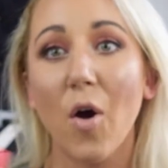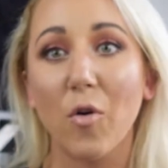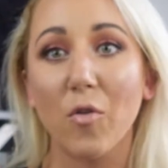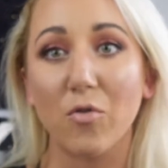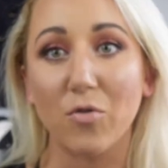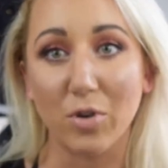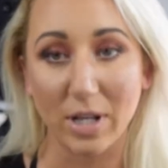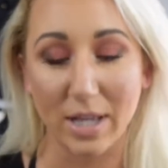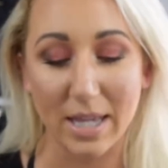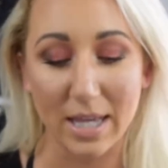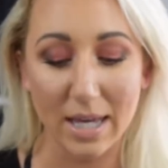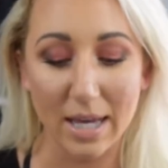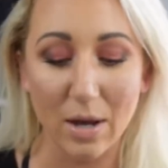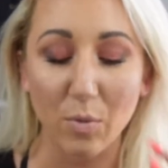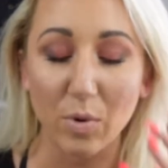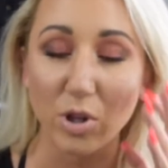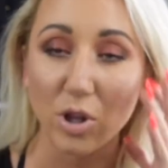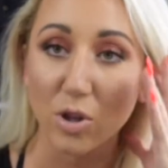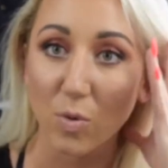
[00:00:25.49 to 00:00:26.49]
frizzy,
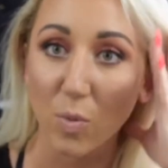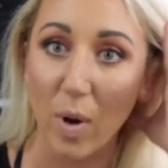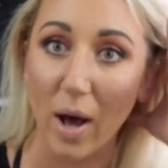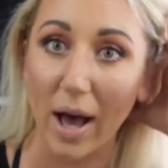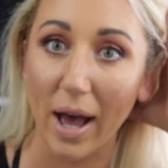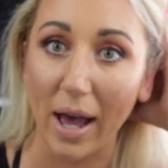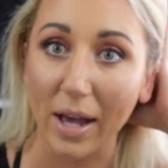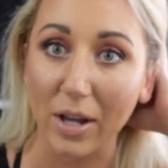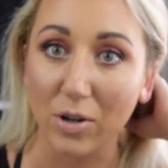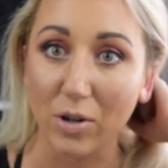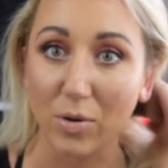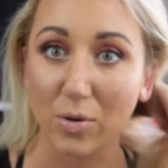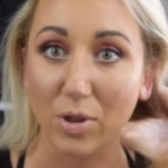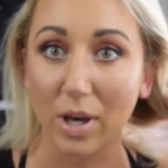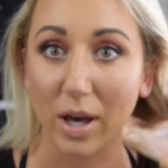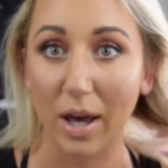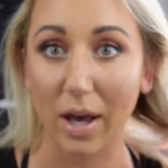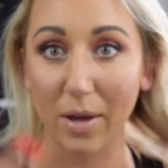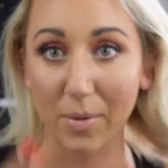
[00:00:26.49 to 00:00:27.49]
which is why I do
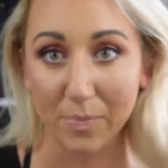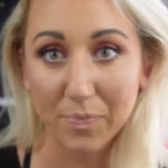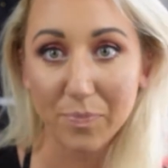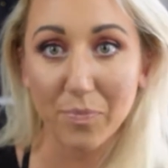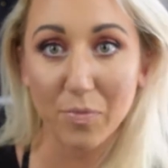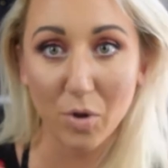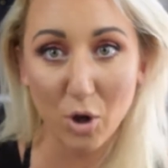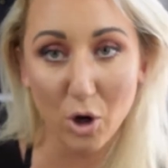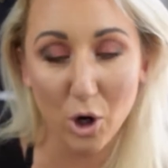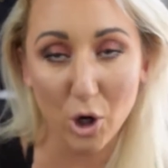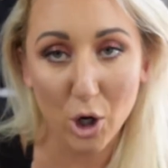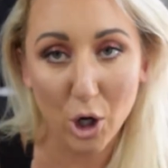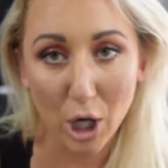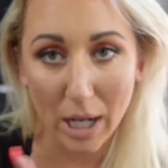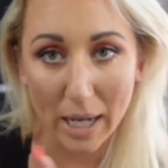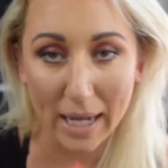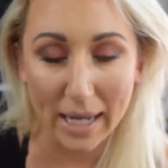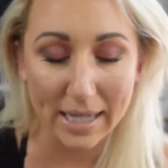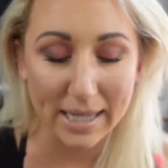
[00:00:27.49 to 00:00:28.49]
the
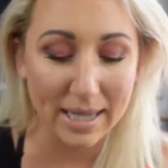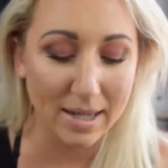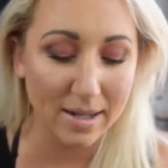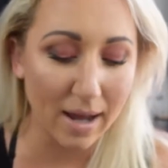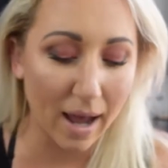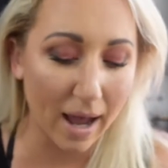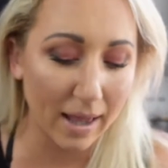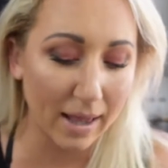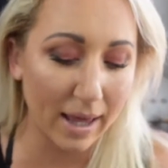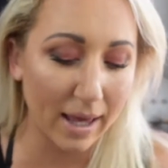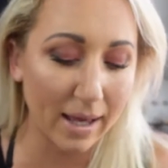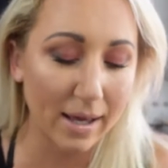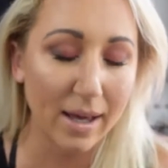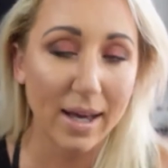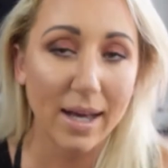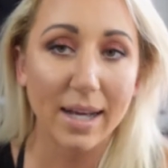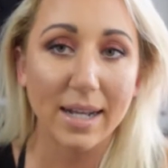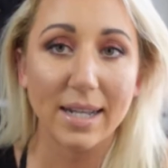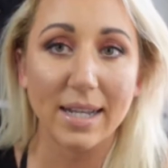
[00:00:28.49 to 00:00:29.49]
curling and styling
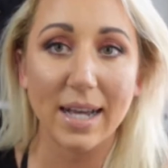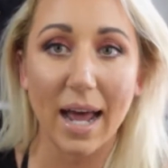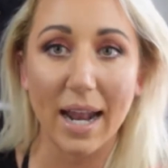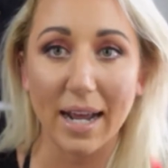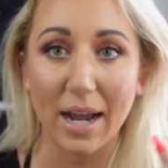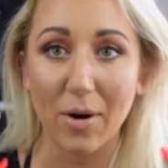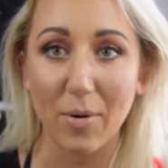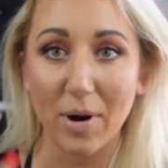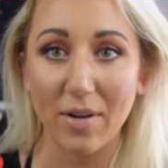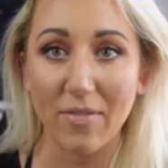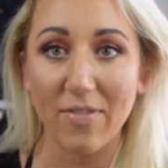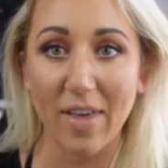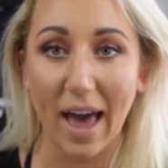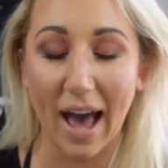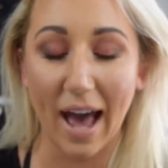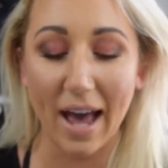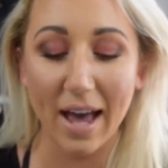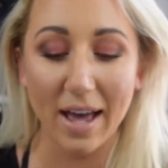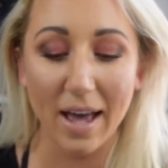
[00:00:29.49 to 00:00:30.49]
to kind of get rid of
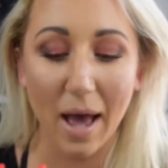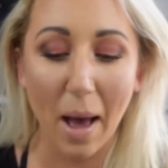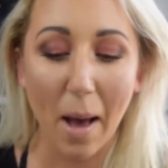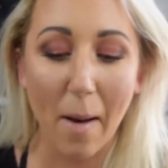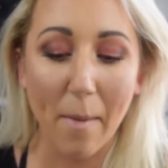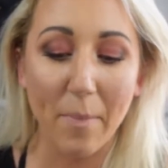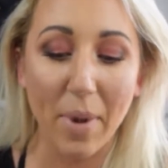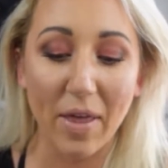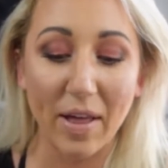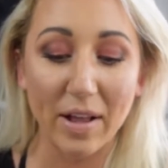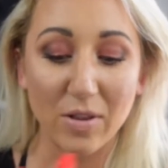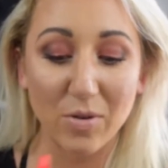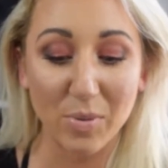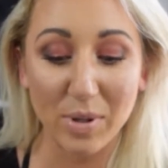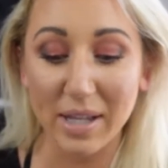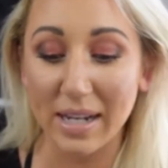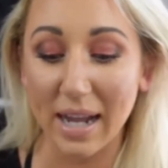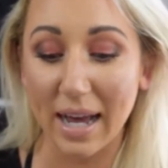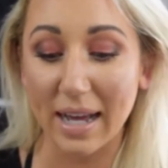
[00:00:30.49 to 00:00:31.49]
that. But that's
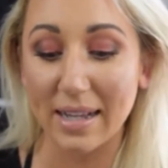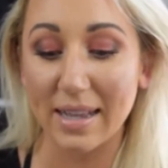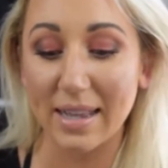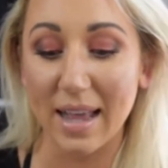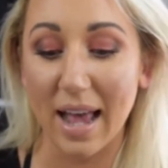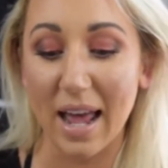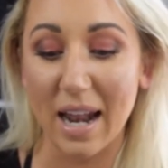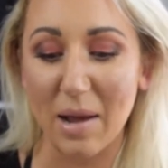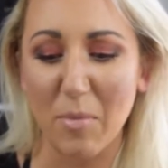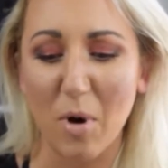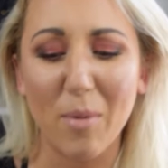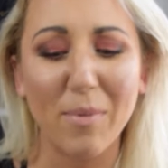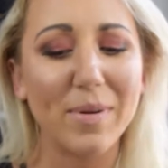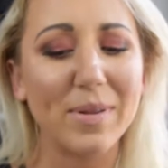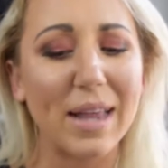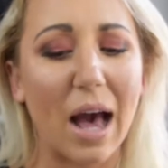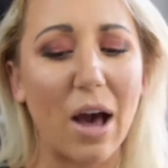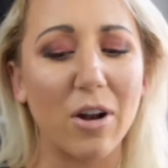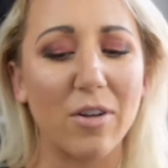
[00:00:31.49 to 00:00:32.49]
really nice, and I'm
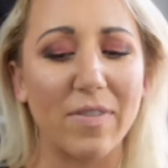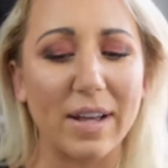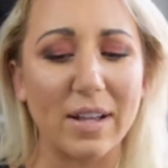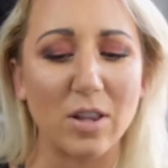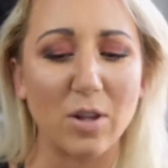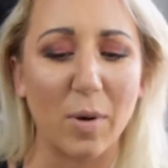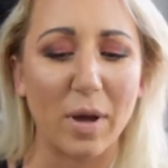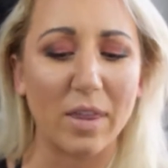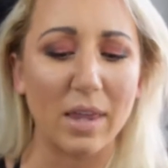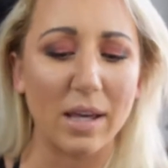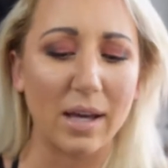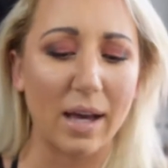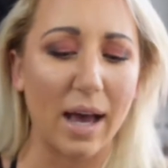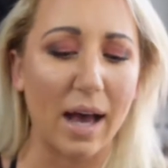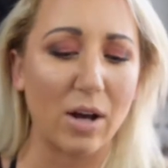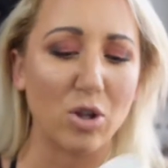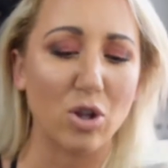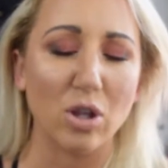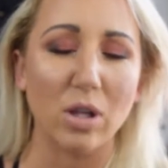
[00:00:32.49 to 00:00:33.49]
almost out of it, so I think I
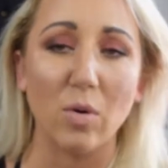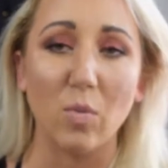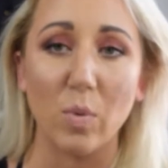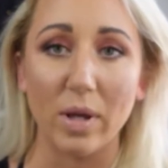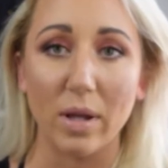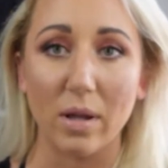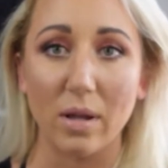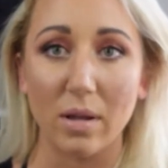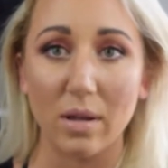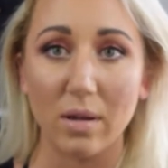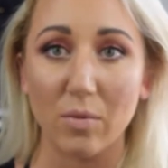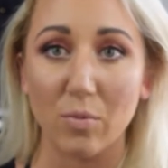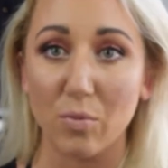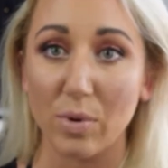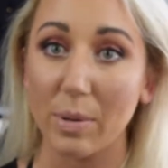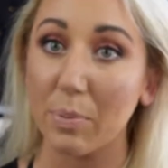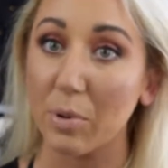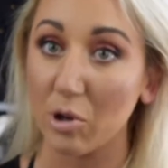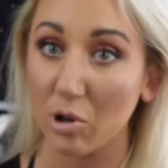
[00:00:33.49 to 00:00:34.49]
actually will
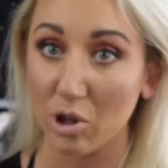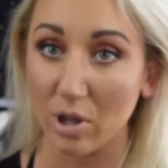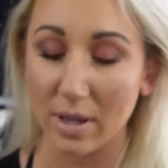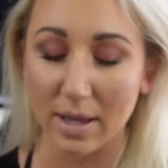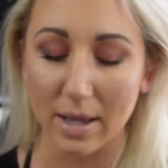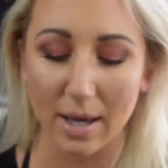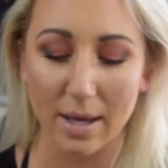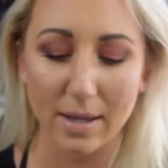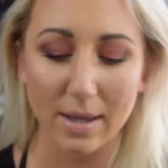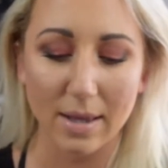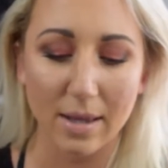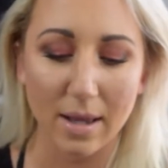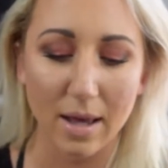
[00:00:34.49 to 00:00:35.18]
repurchase this.